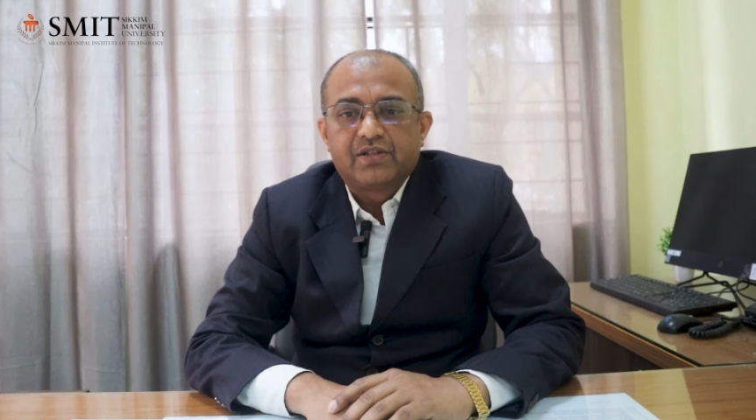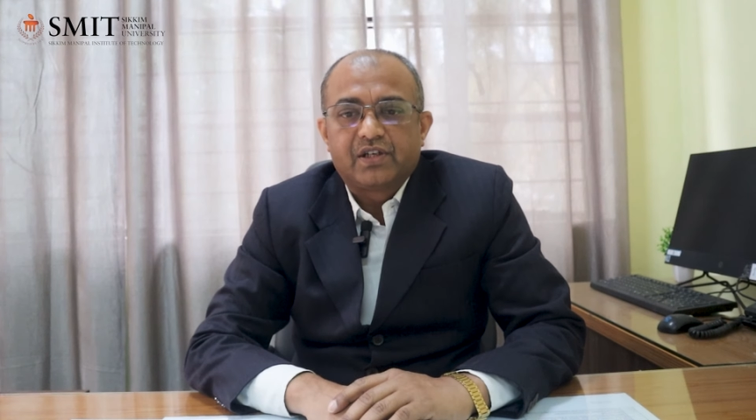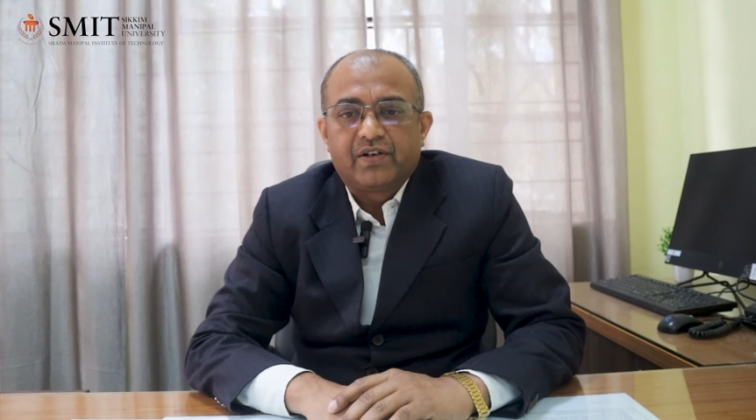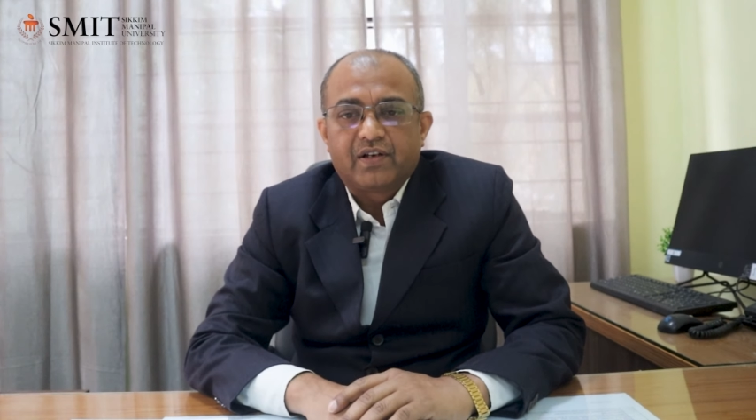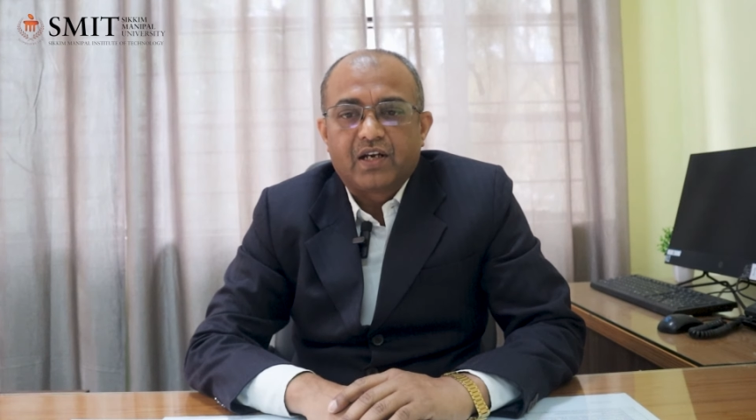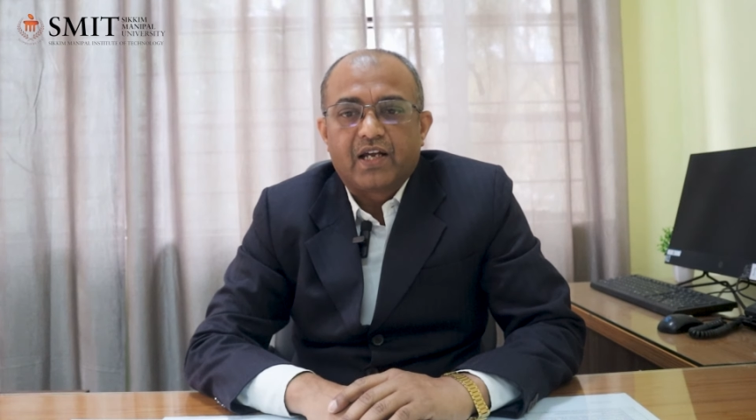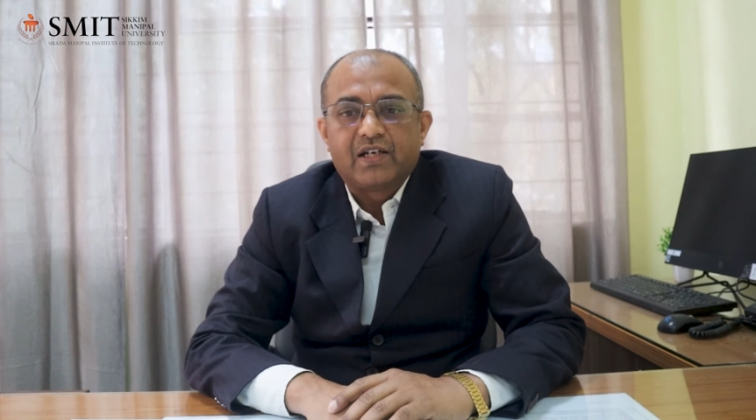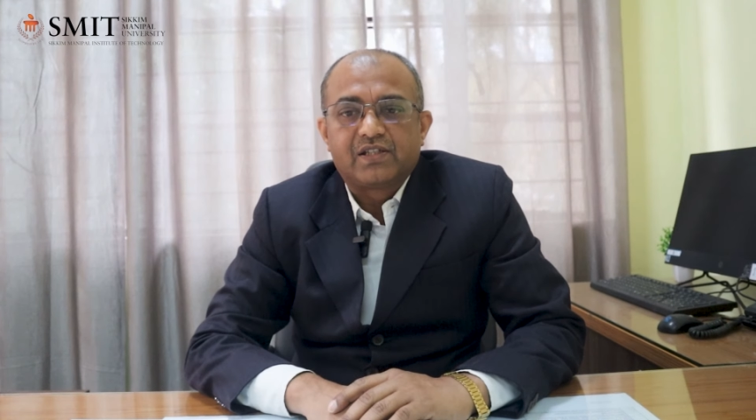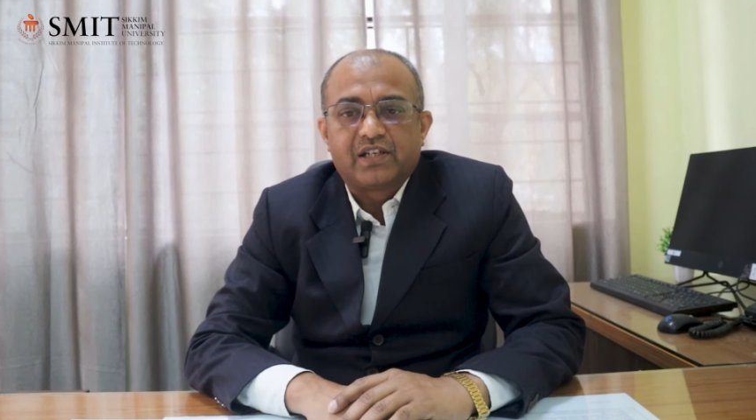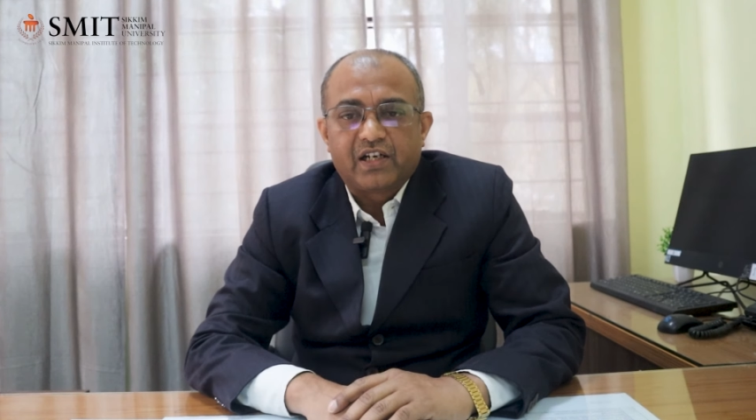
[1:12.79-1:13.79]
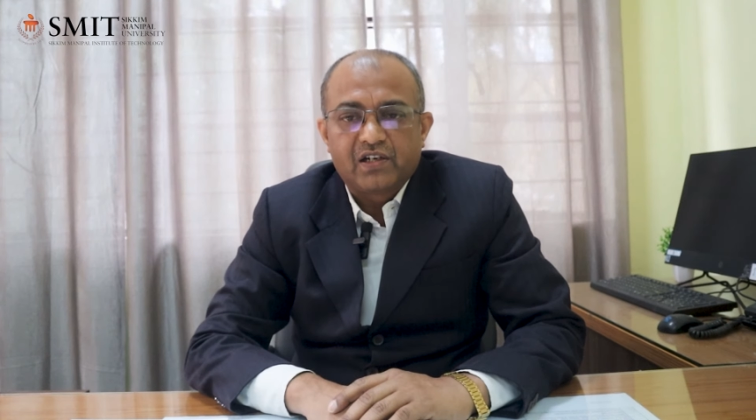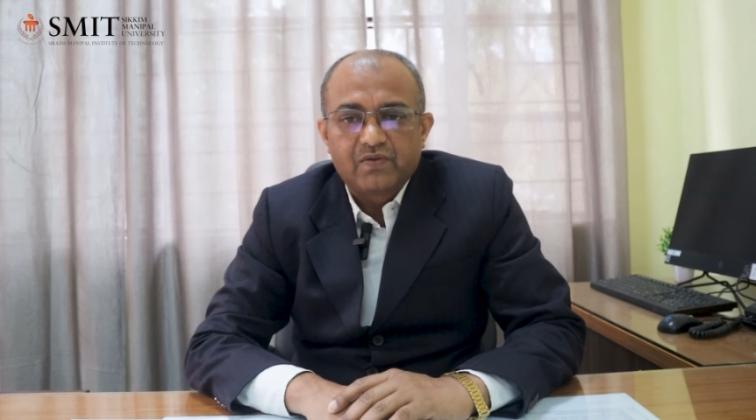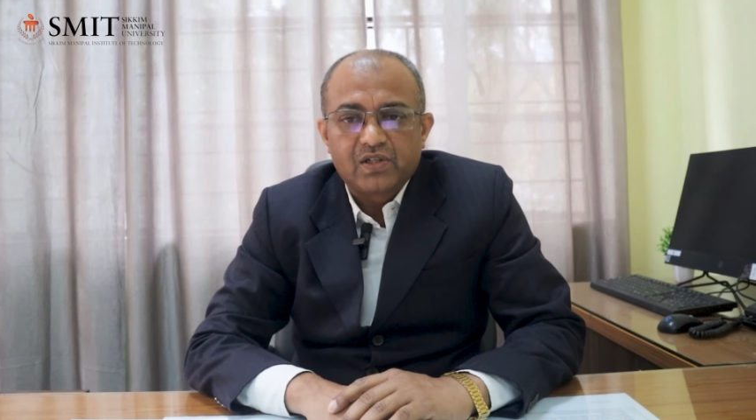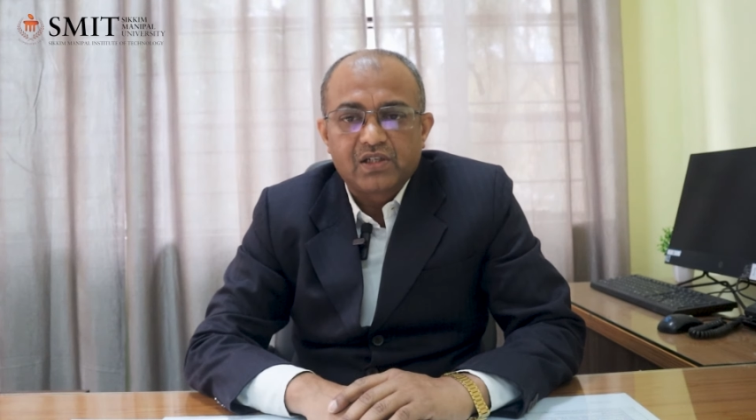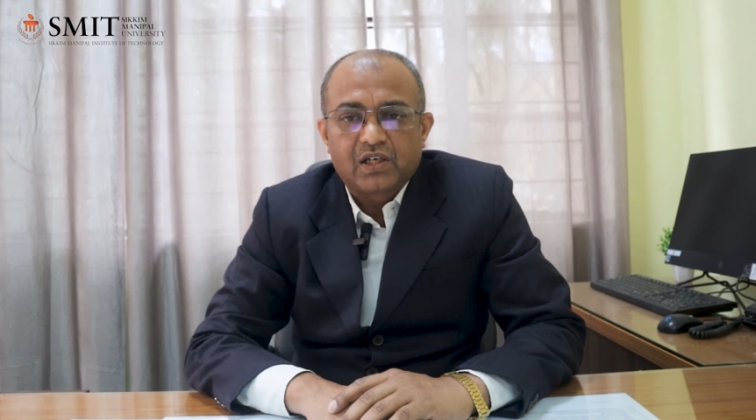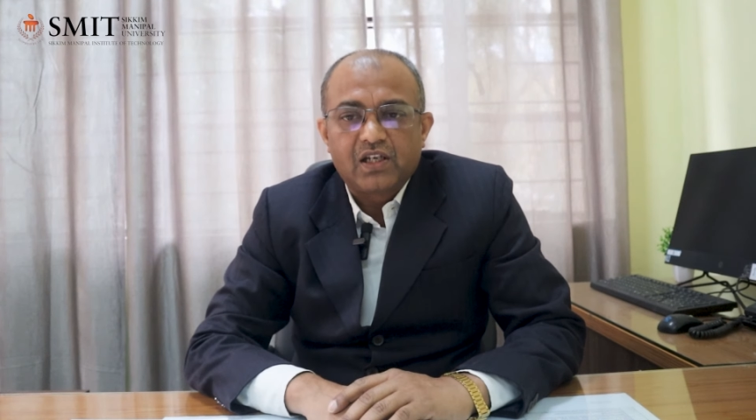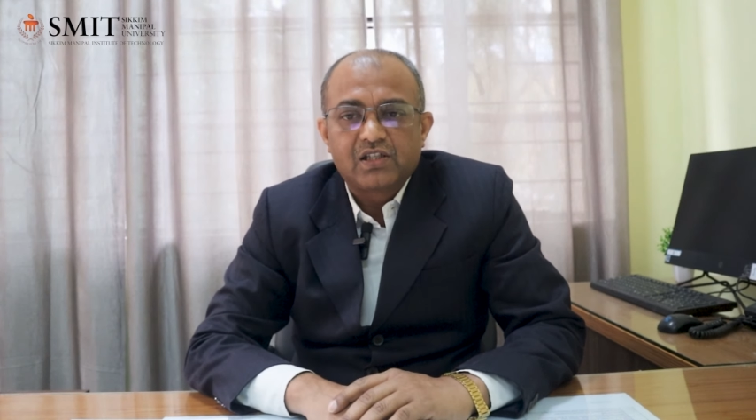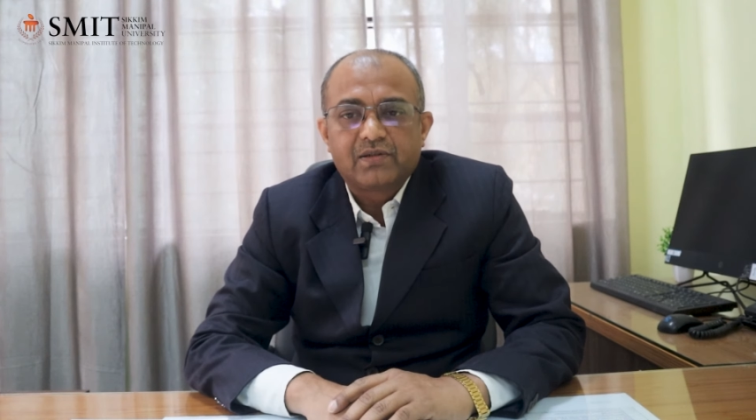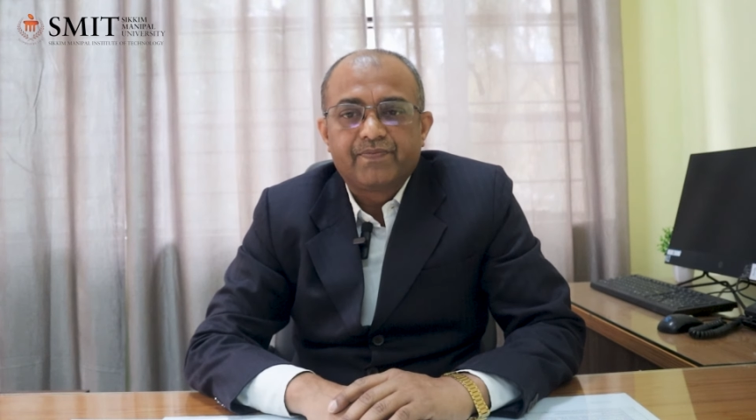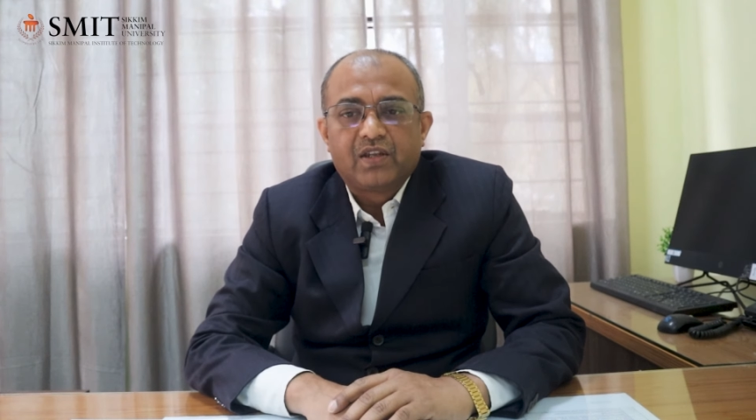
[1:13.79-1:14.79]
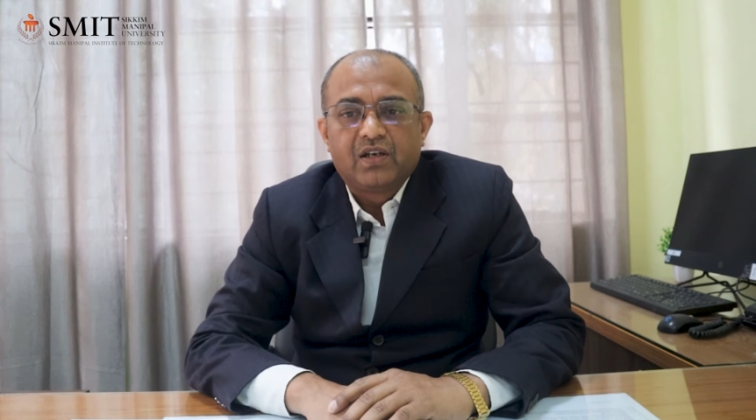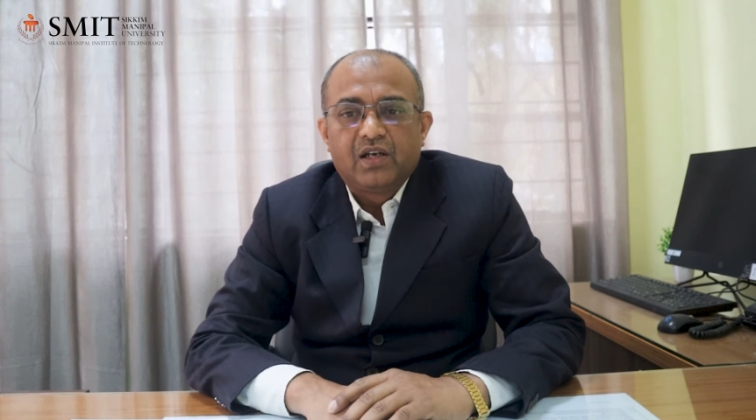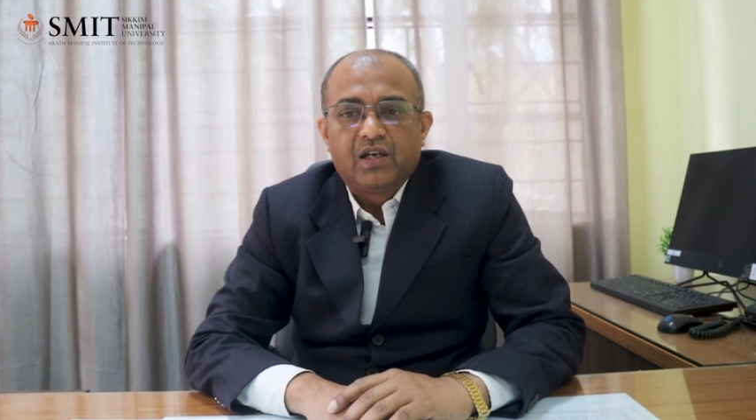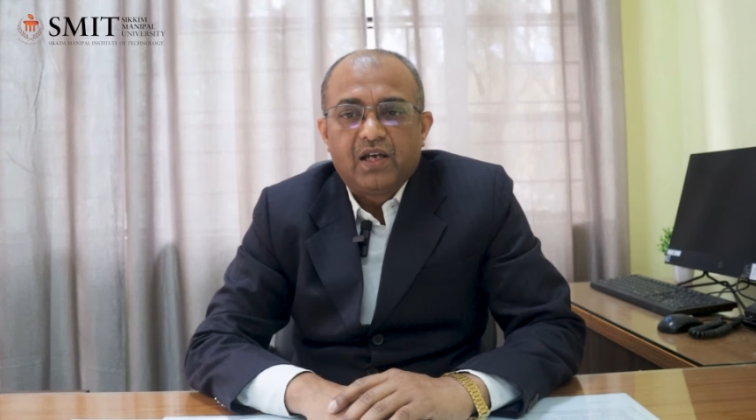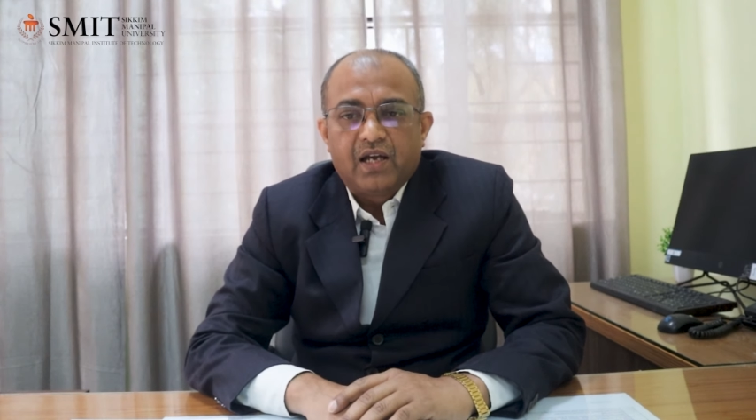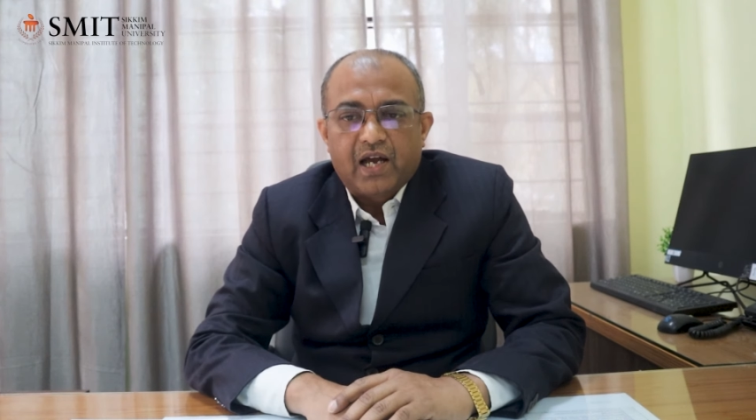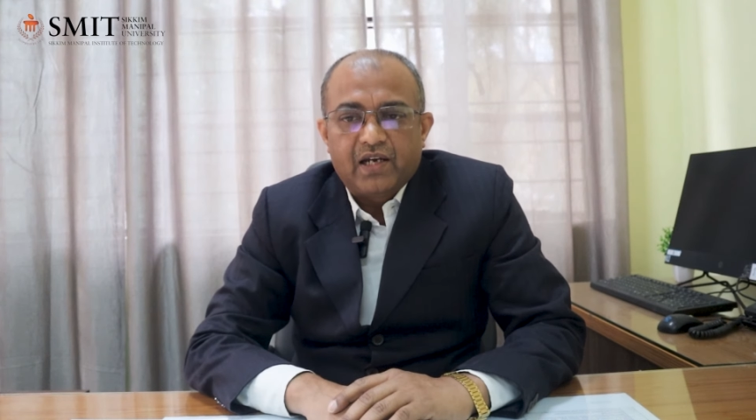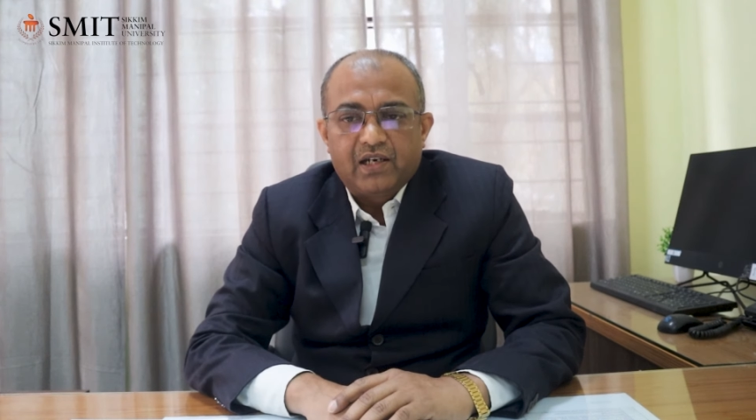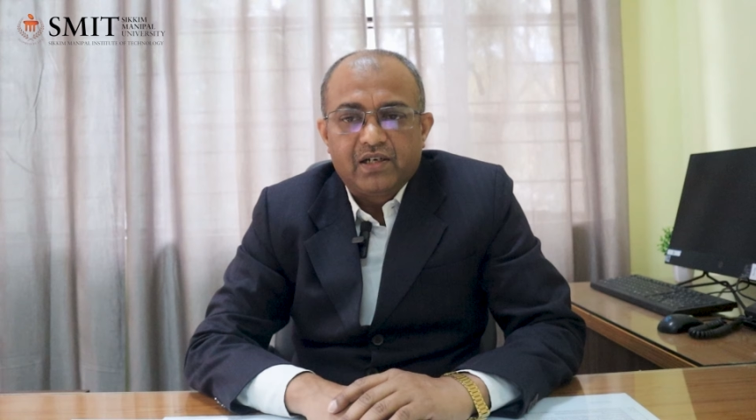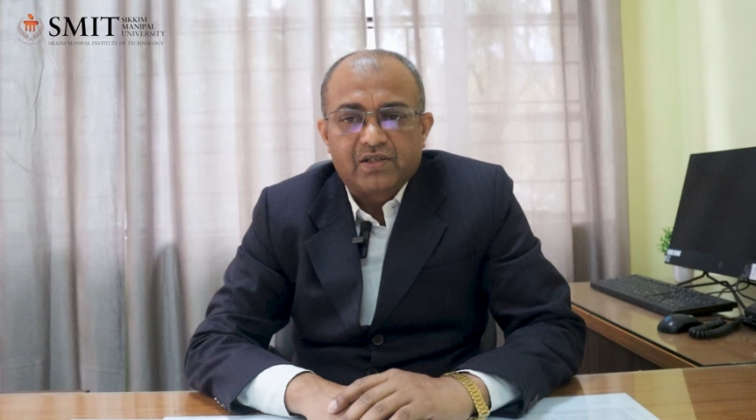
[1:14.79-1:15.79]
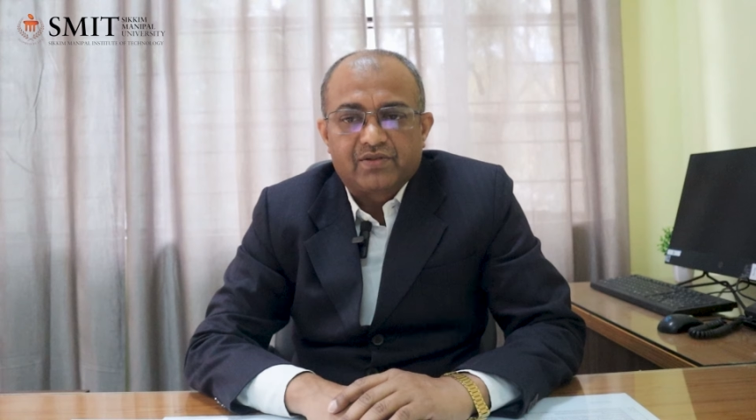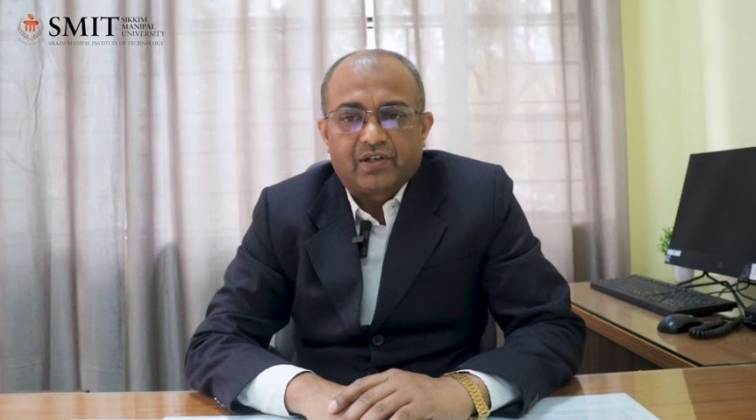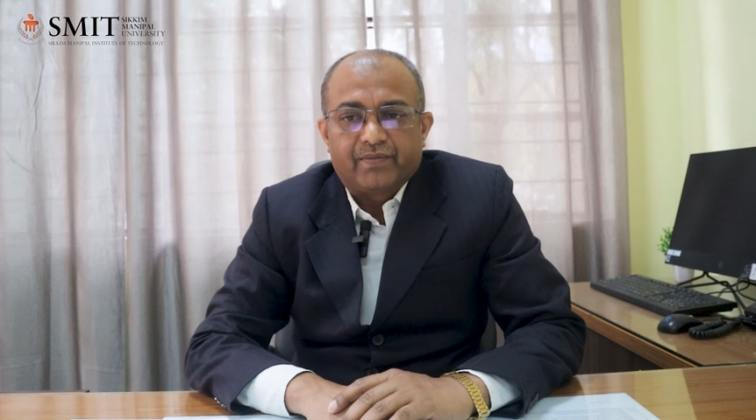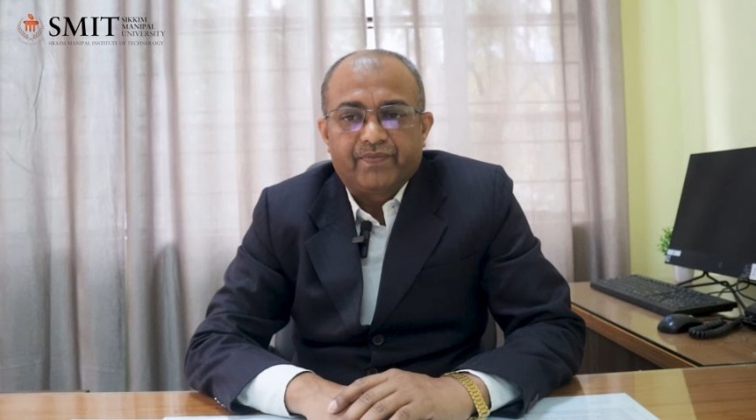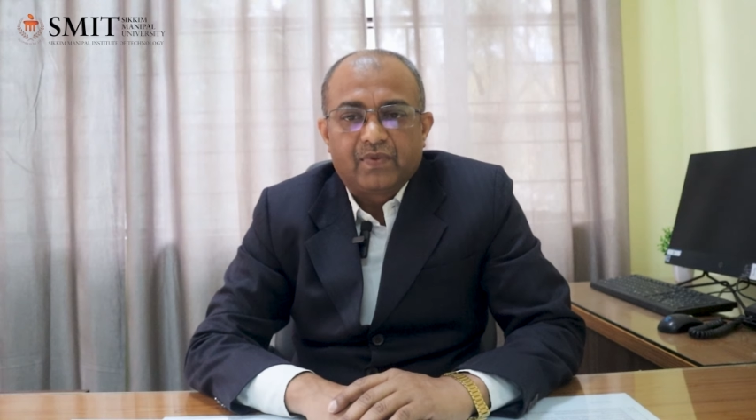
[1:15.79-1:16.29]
central and state universities, and industry.